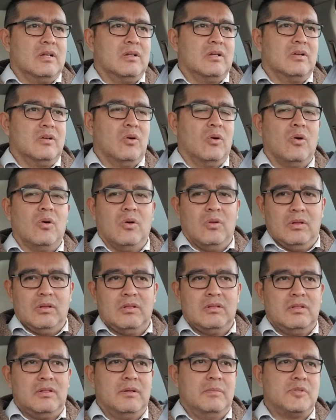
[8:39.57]

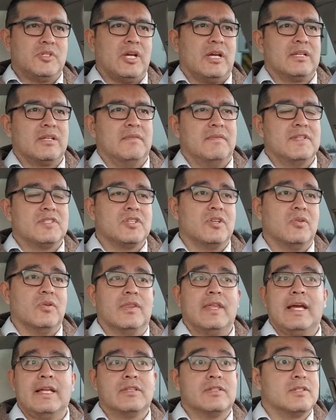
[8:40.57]
goal objective as
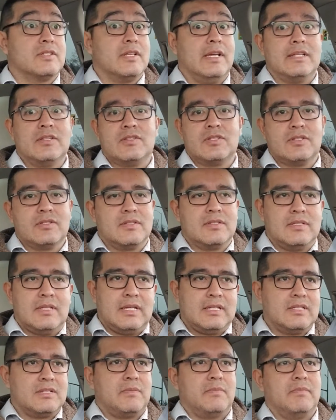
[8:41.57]
you. That's
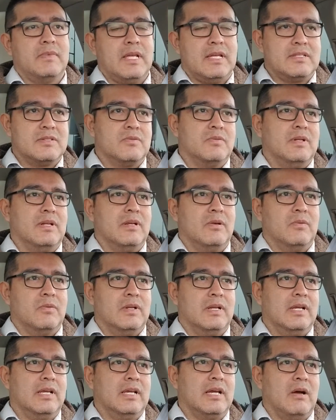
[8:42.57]
really,
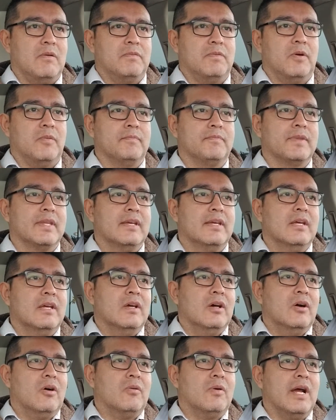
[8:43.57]
really helpful.
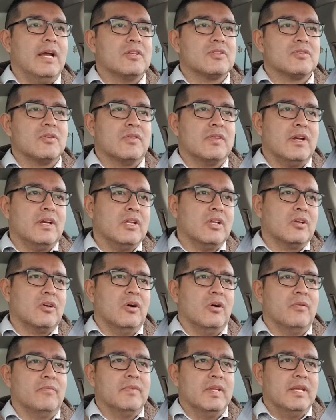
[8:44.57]
All right, so there you
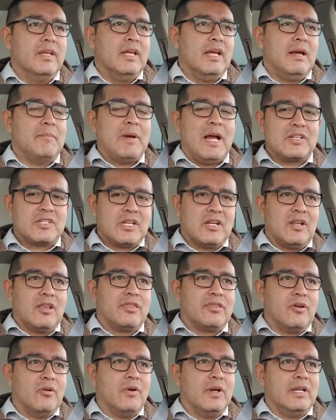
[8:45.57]
go. I'm actually
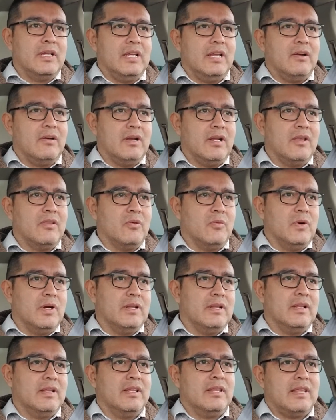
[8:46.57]
going to throw in here another
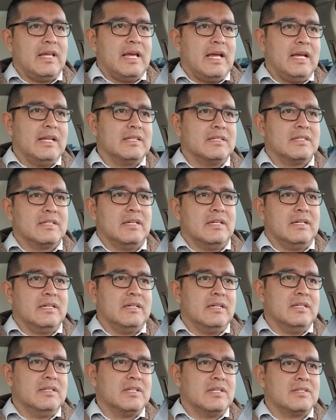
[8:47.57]
one that
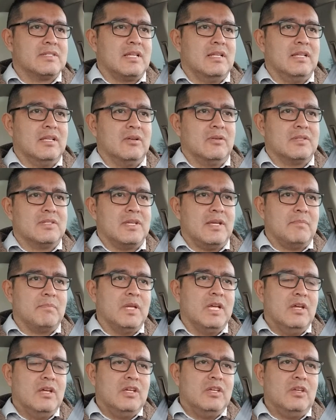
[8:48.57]
is just a little tip.
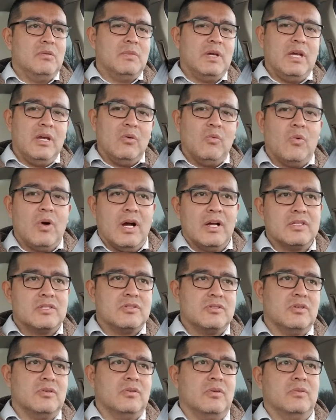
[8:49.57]
You may
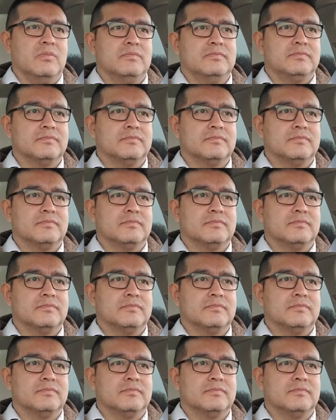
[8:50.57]
want to